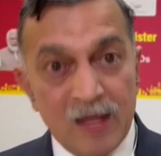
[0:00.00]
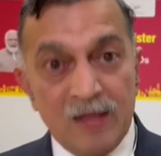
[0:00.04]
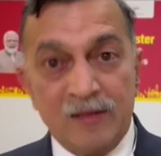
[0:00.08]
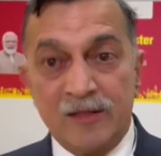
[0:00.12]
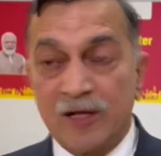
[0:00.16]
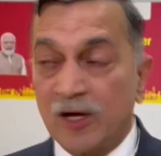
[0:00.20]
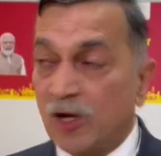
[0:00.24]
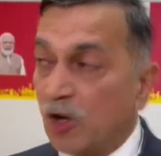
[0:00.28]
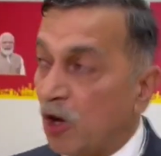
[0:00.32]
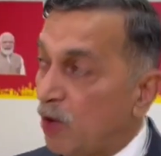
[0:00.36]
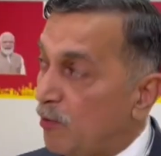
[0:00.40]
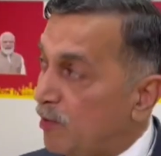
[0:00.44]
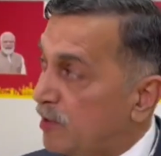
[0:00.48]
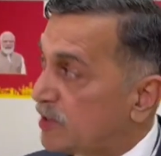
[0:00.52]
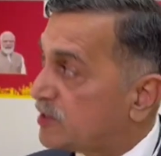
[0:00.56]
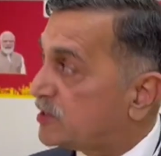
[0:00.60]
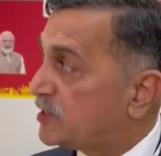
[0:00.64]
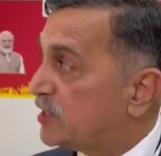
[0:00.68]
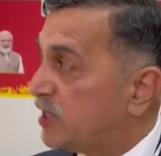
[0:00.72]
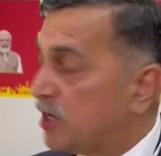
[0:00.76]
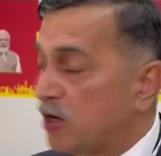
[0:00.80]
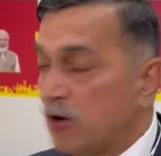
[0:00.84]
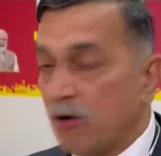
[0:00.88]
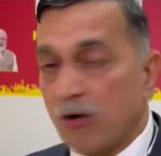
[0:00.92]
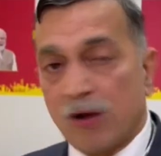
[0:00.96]
The Global
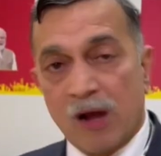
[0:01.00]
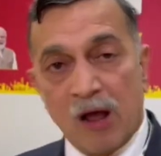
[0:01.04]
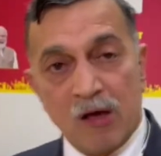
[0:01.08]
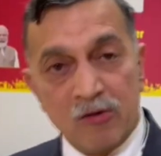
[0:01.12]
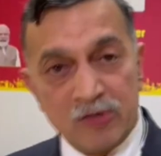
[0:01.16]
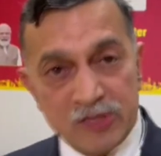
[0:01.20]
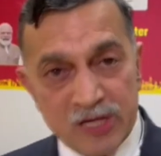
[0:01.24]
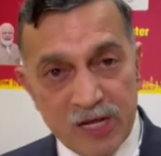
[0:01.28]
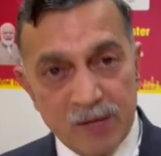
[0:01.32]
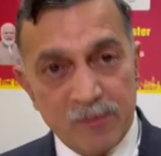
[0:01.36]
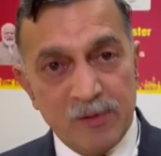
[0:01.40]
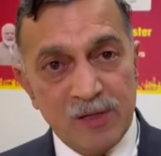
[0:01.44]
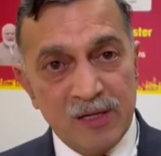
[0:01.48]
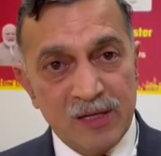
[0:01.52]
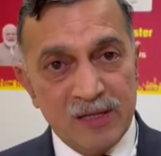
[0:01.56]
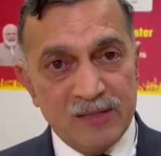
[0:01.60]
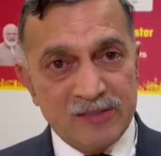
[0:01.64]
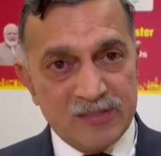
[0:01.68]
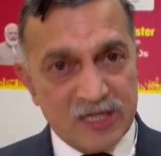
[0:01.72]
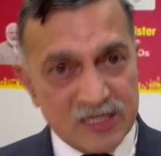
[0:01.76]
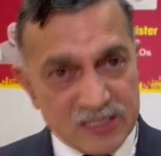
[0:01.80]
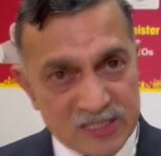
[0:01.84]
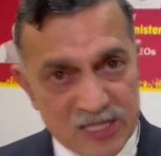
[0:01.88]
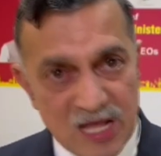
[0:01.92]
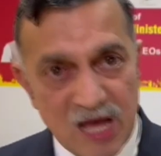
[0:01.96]
CEO Roundtable
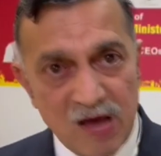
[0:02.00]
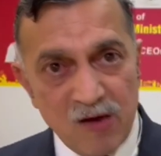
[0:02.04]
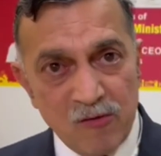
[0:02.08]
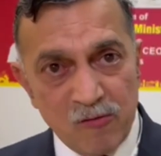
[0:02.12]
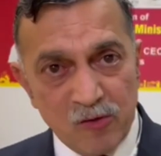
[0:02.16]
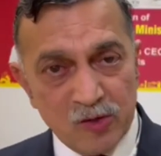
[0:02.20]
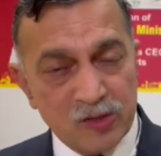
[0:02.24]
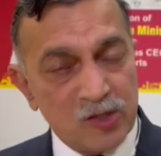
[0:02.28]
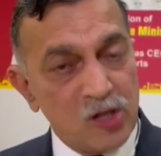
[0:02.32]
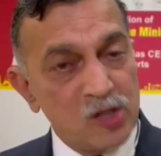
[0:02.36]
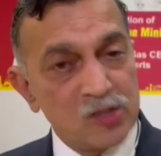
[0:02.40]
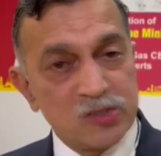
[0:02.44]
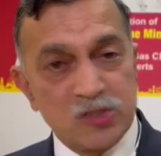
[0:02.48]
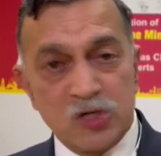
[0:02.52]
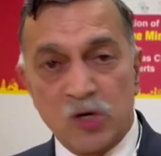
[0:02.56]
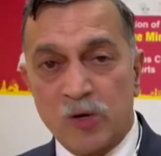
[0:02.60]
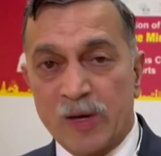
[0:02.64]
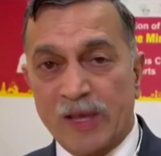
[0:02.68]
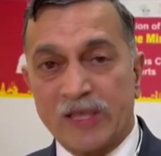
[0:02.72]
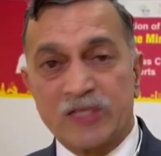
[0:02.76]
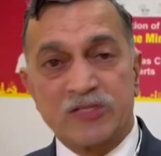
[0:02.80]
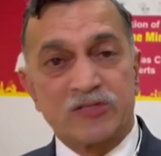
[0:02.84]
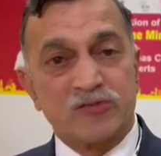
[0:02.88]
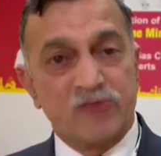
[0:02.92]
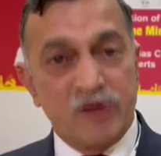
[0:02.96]
just now was also
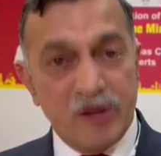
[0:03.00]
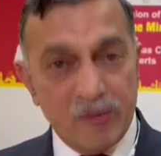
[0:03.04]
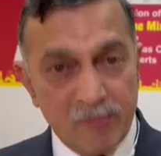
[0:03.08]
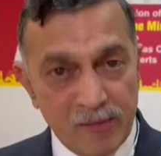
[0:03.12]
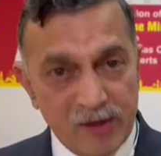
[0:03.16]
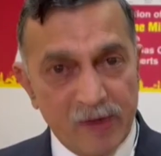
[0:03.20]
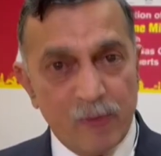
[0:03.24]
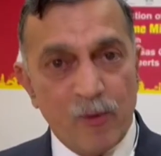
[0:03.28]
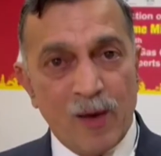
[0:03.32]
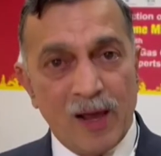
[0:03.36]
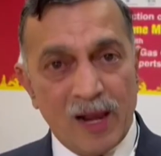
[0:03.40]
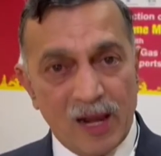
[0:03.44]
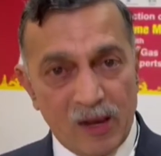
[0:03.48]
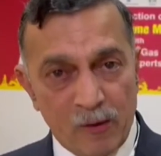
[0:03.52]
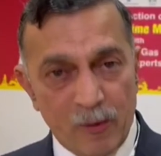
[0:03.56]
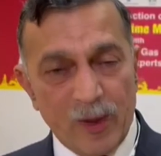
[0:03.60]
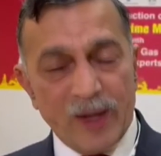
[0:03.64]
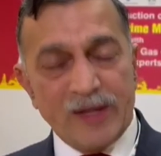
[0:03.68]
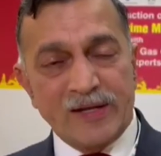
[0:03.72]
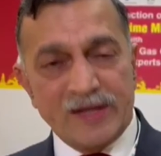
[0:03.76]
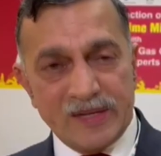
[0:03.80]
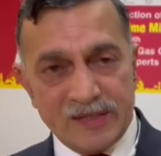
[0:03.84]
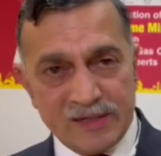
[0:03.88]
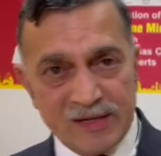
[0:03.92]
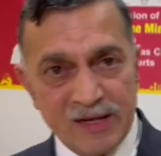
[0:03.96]
extremely well
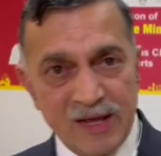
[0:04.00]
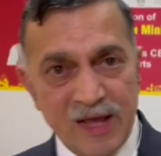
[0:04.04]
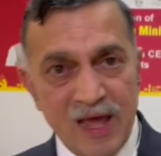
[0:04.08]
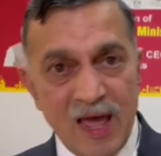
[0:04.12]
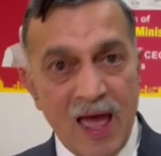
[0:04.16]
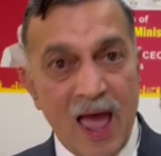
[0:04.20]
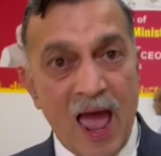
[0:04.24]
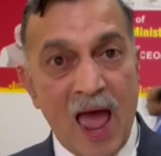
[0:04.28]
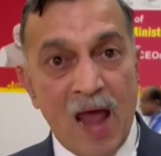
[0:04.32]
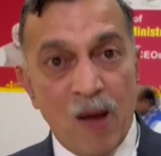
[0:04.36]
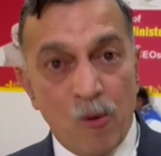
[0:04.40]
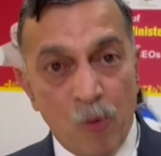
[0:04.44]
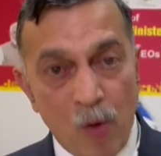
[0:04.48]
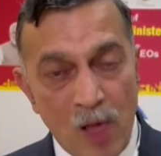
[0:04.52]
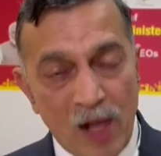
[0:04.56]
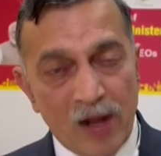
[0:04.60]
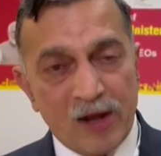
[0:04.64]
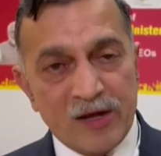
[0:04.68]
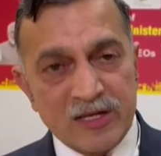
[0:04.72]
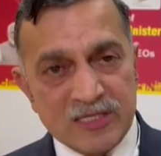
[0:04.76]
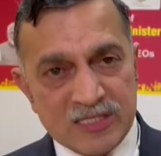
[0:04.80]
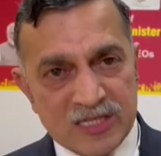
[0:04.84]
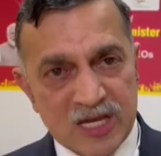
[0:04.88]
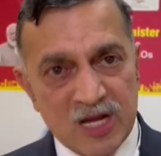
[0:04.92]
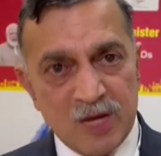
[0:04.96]
awaited and well
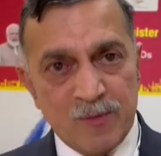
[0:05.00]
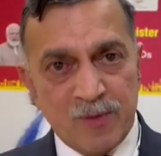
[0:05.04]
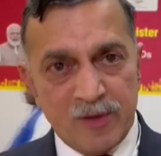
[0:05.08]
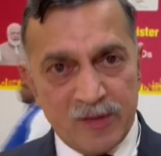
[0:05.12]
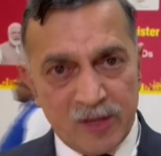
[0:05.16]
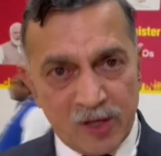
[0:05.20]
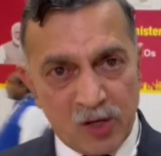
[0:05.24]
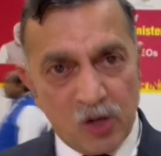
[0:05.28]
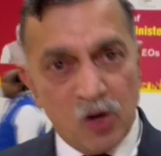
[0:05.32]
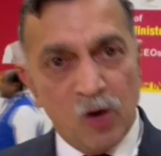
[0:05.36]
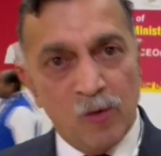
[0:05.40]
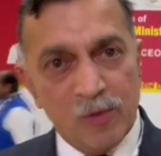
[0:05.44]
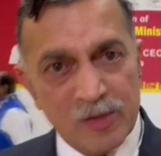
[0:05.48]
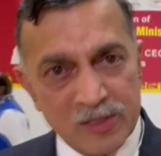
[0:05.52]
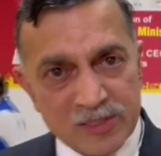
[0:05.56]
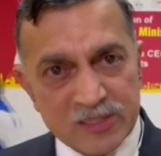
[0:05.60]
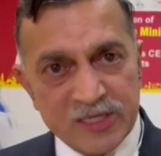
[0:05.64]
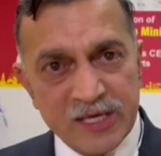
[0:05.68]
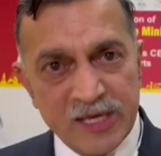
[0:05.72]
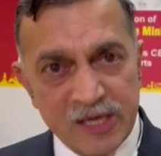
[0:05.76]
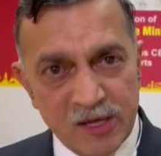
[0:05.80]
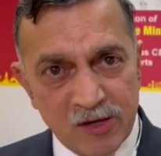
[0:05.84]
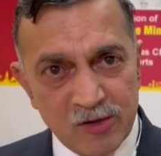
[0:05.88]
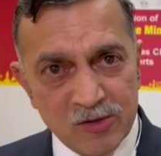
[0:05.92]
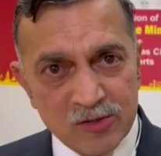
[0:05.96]
received by the global
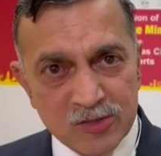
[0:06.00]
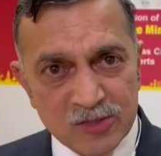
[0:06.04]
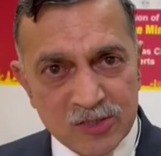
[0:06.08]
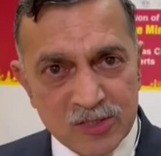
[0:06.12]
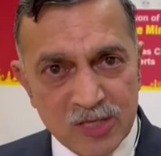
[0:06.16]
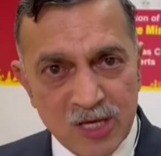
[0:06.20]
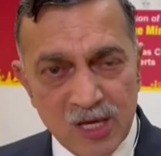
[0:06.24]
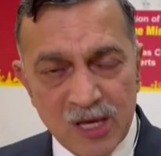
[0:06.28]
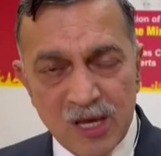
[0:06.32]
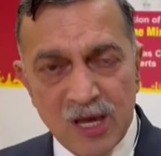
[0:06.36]
CEOs.